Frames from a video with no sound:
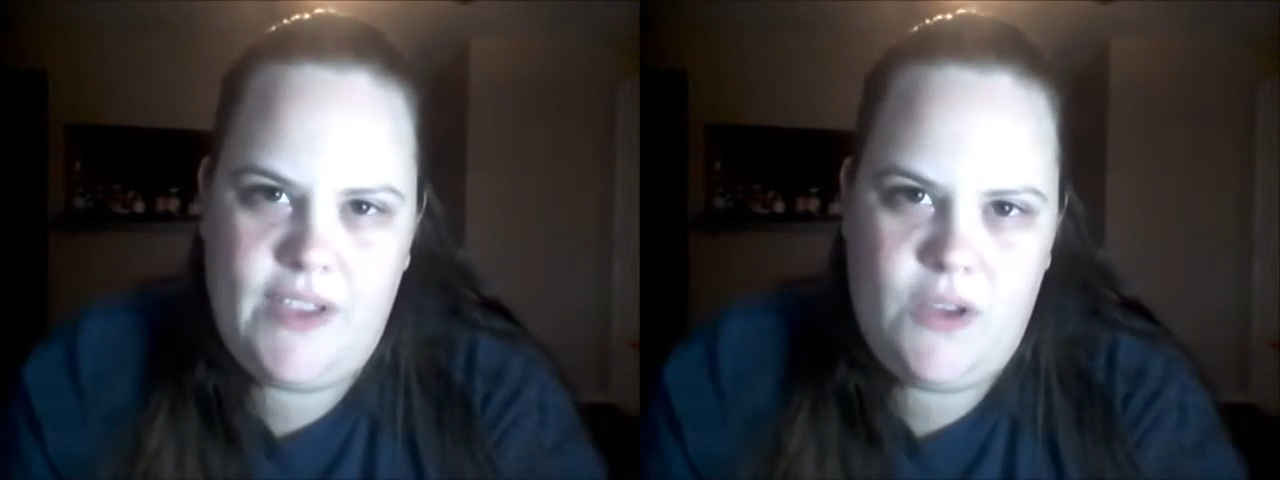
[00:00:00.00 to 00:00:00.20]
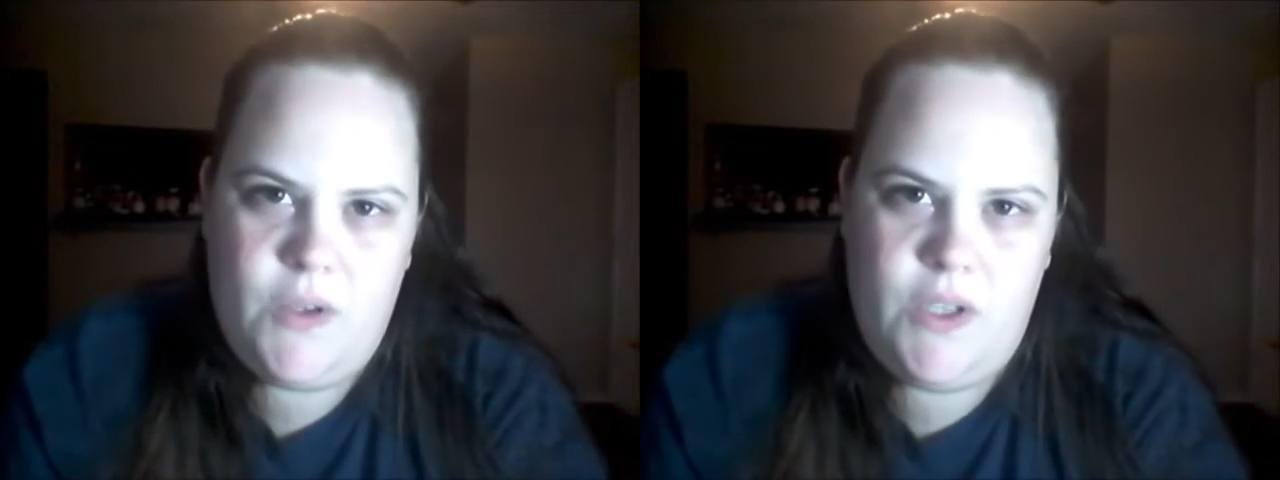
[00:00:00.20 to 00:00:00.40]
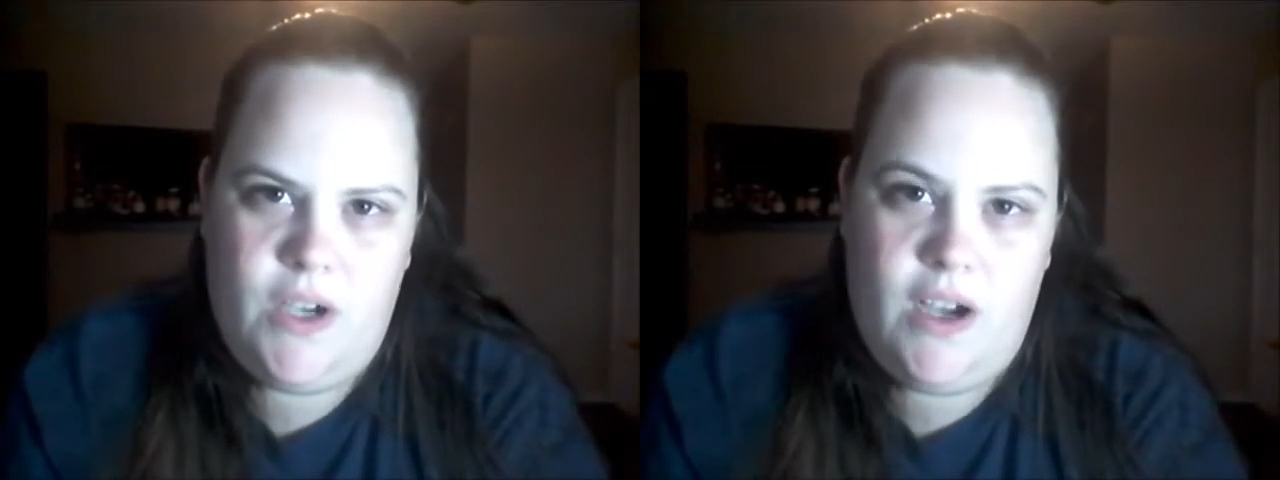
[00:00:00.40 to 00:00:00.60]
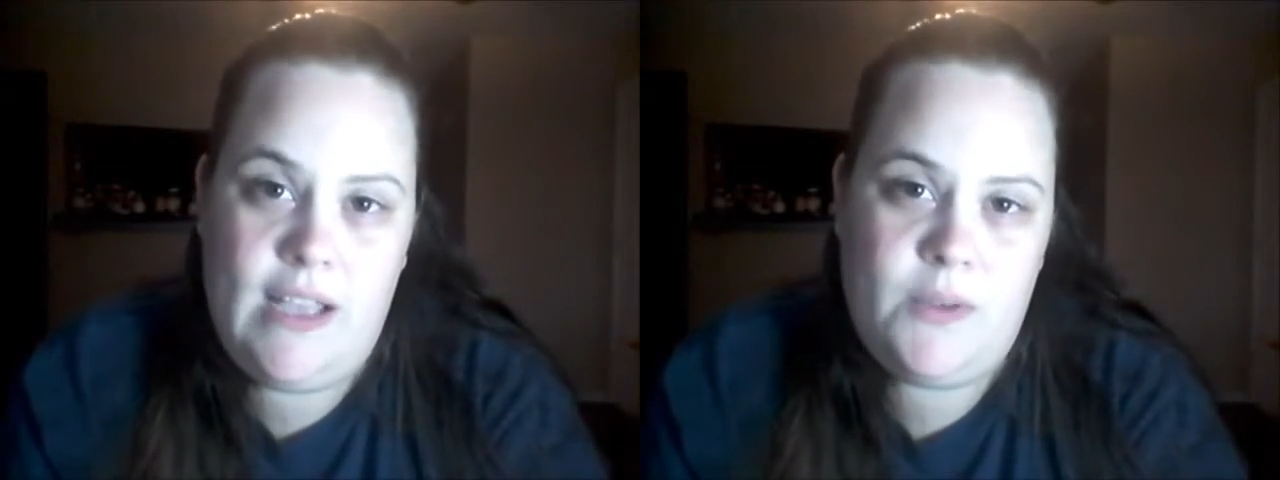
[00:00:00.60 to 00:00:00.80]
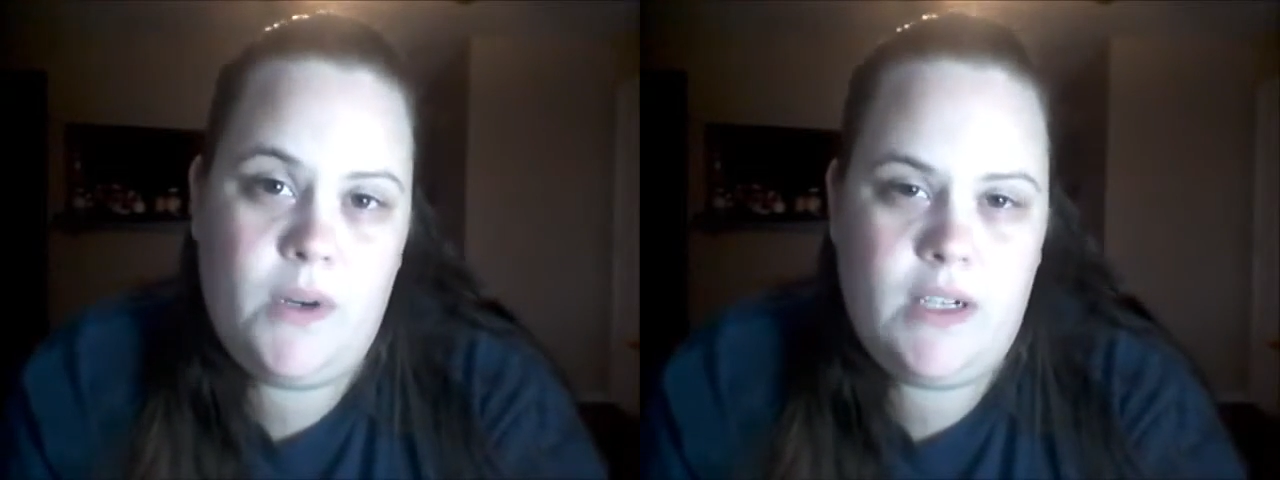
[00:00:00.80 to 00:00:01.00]
that you saw
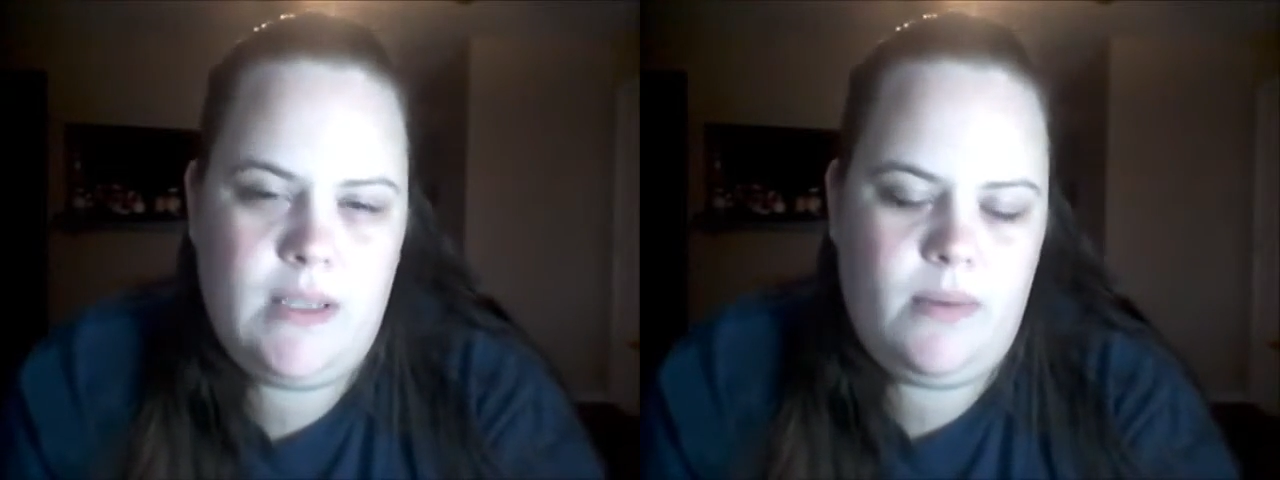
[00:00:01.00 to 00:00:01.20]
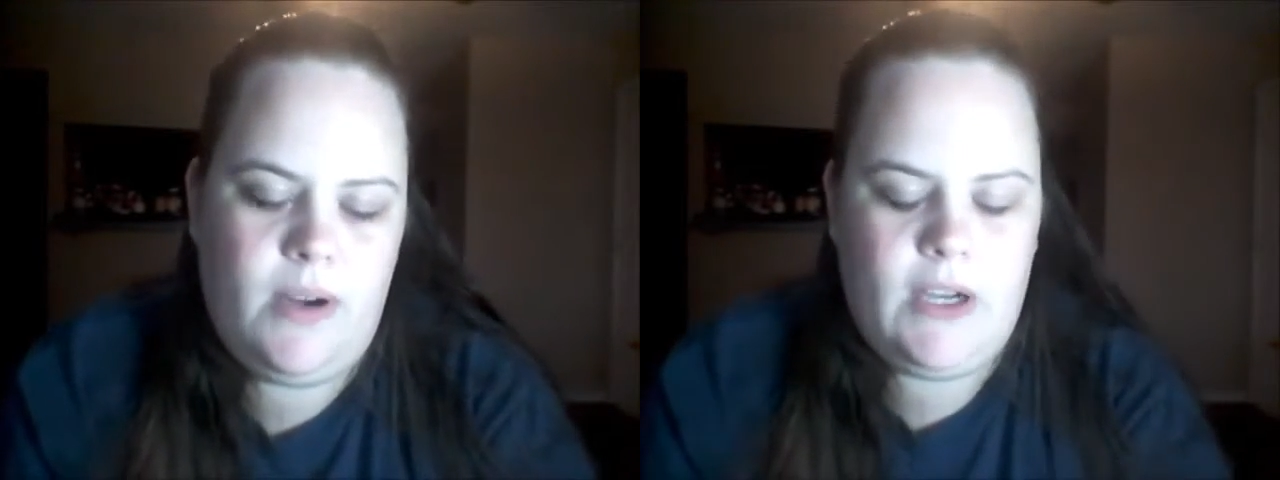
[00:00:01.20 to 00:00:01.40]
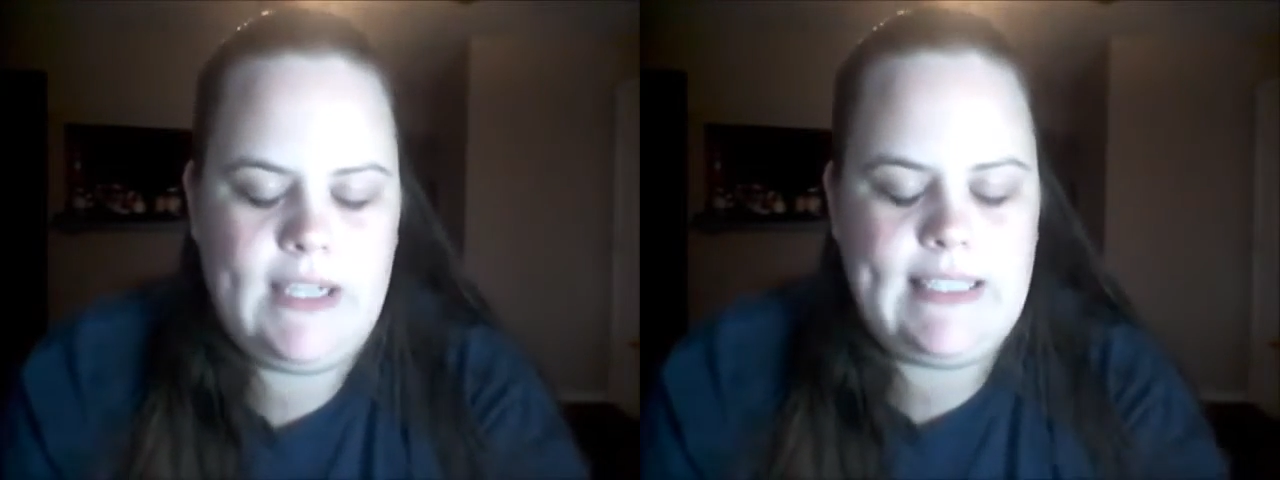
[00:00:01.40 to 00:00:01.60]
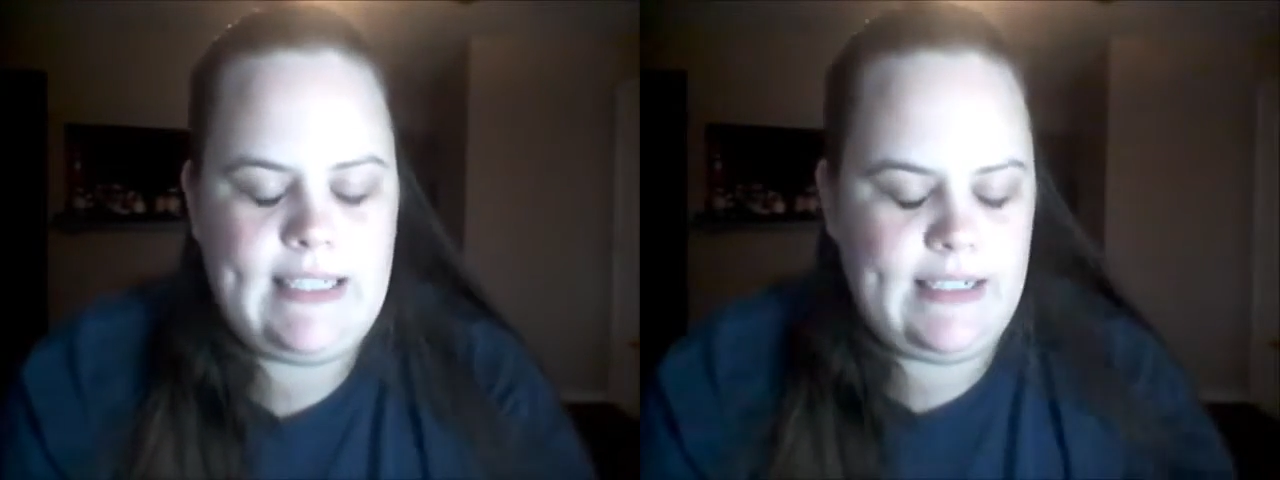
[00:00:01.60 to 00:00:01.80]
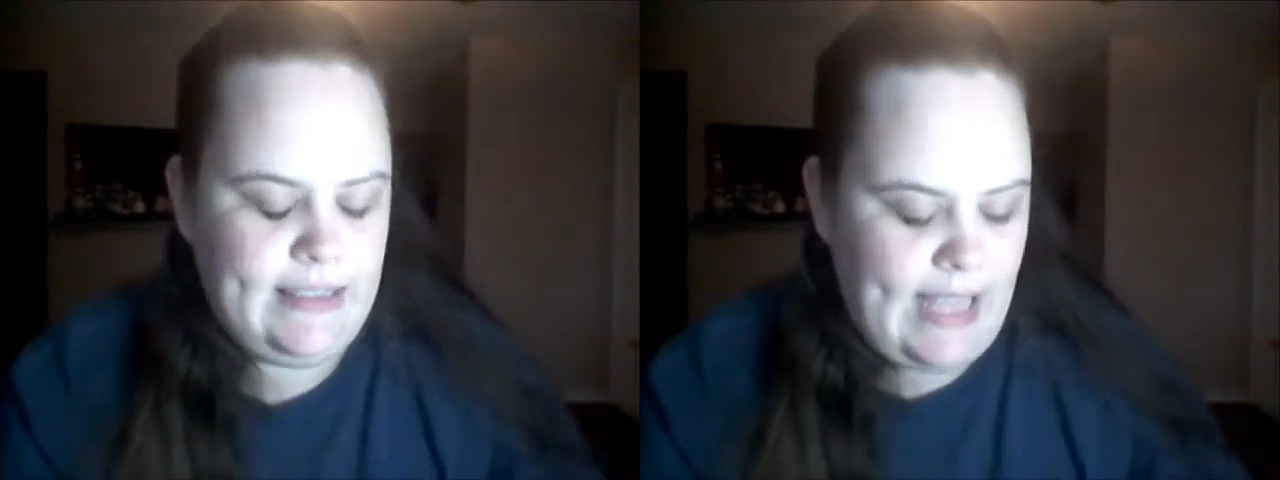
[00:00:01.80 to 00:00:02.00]
as works in
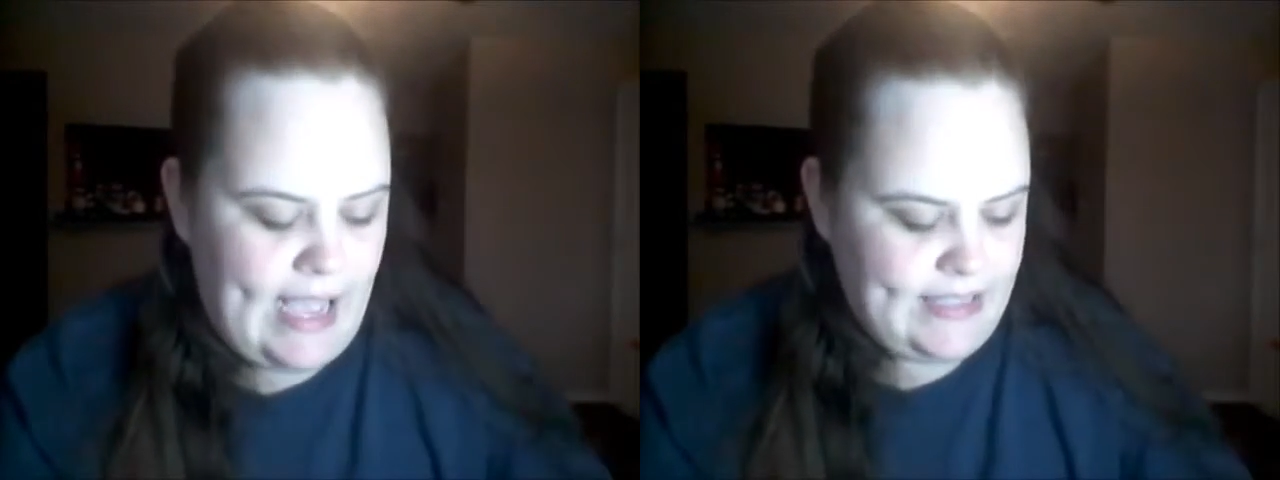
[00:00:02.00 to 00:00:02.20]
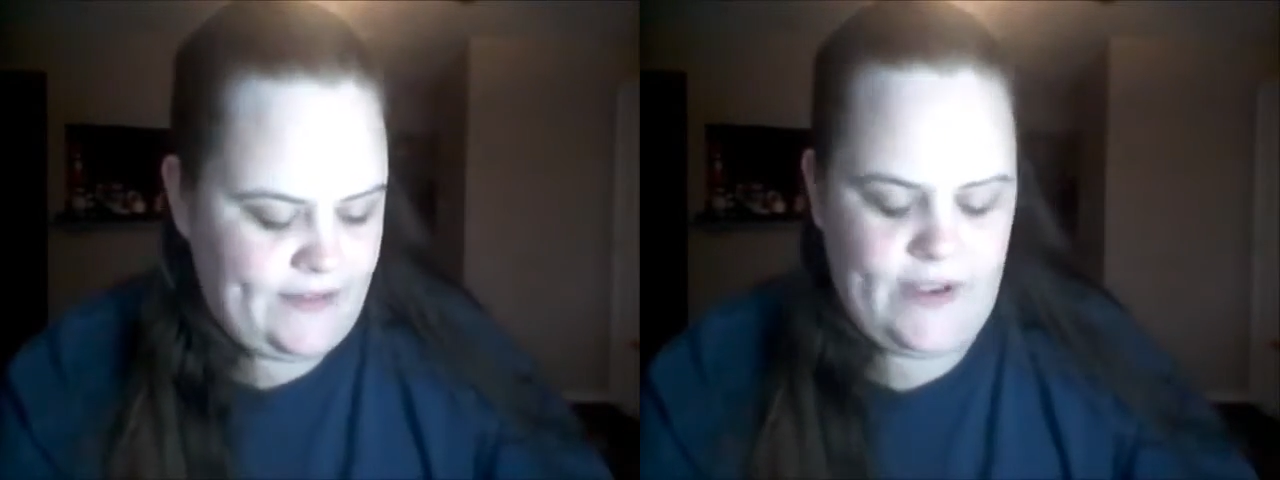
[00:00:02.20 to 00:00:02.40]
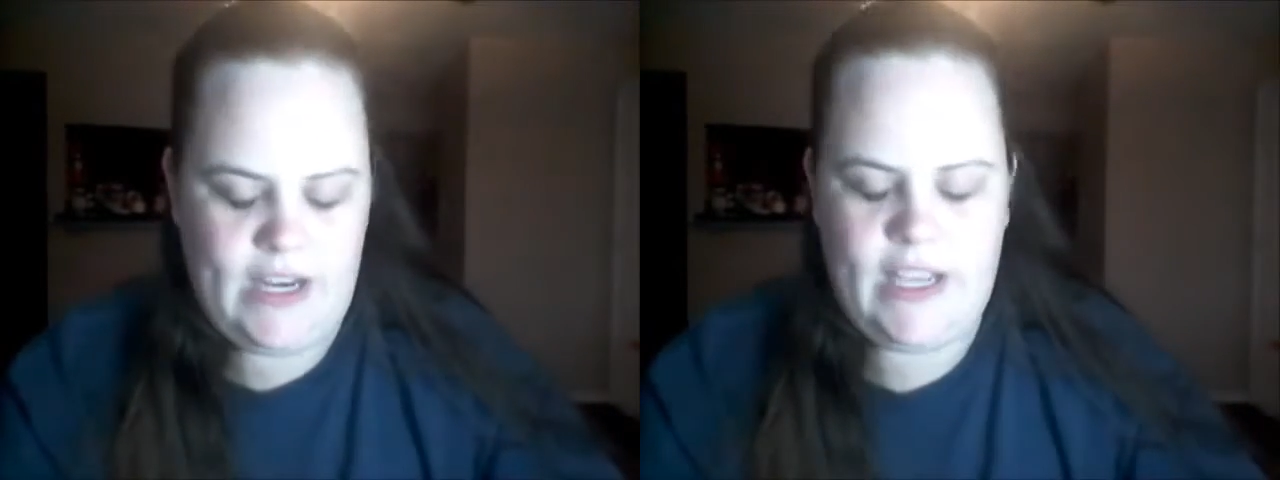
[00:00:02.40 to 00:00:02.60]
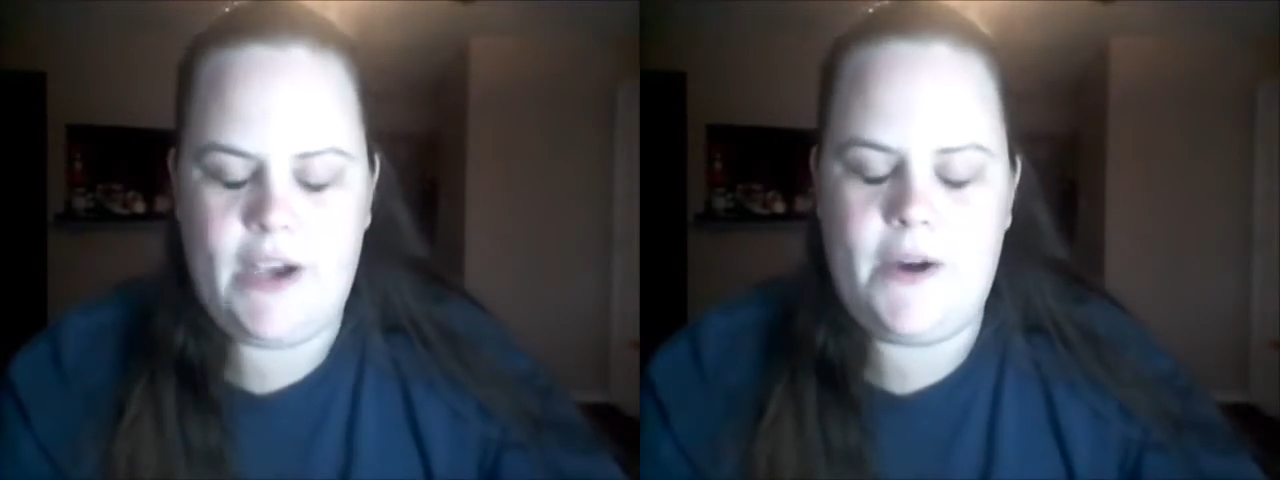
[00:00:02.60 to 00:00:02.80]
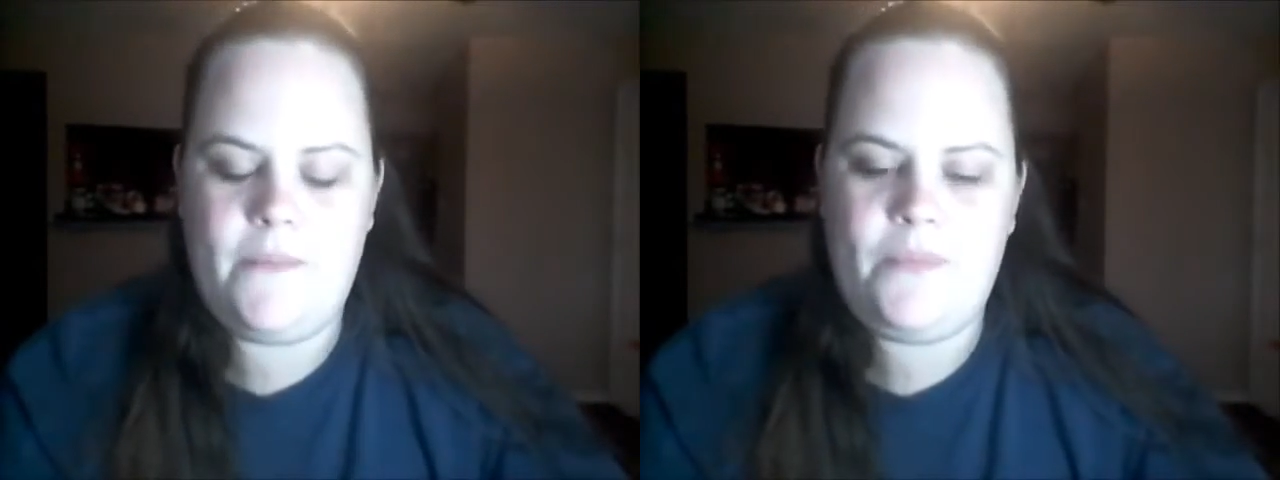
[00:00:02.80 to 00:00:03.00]
progress last
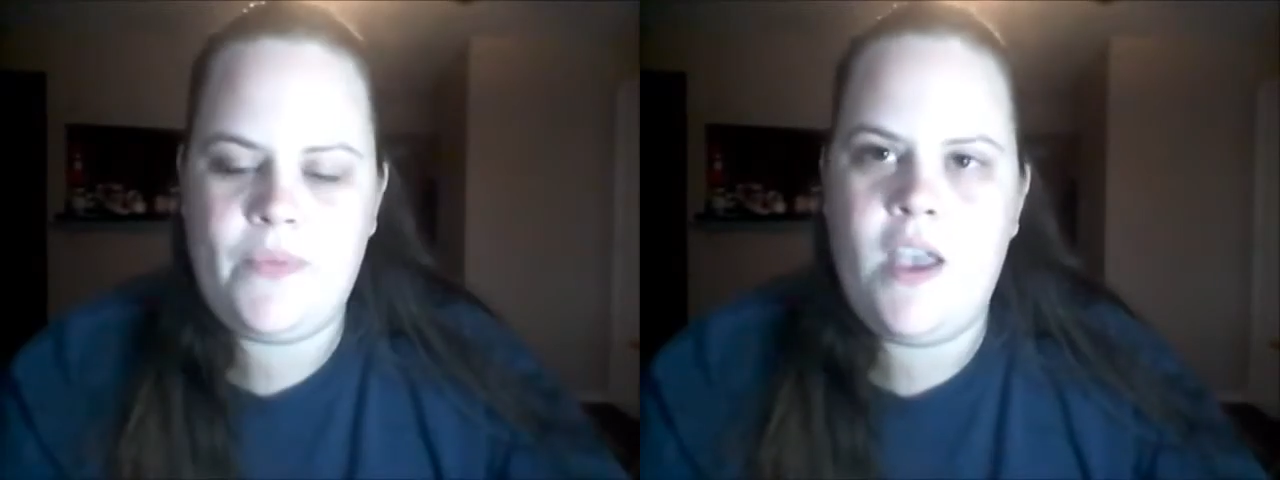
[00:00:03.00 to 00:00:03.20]
video.